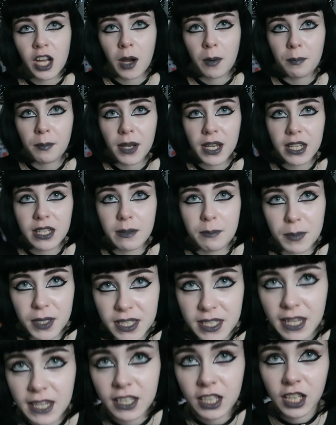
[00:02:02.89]
company in
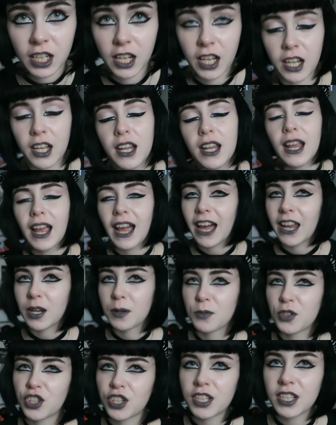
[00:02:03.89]
particular, and
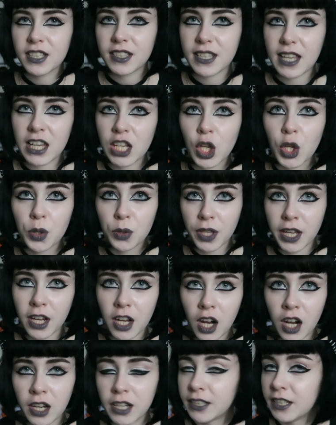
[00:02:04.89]
I'm not going to say who they
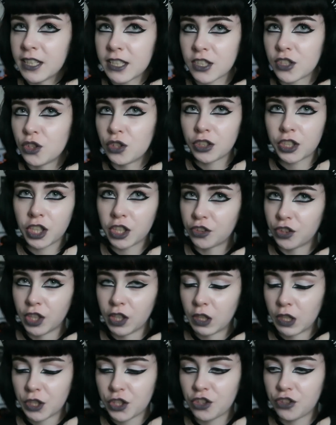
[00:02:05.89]
are, and it's not
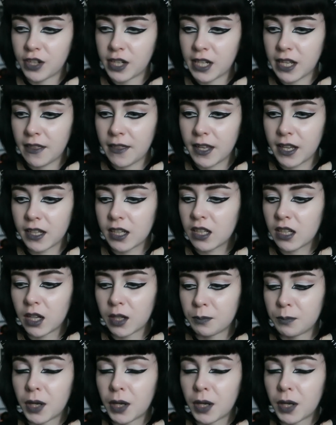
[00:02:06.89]
Curiology or anything,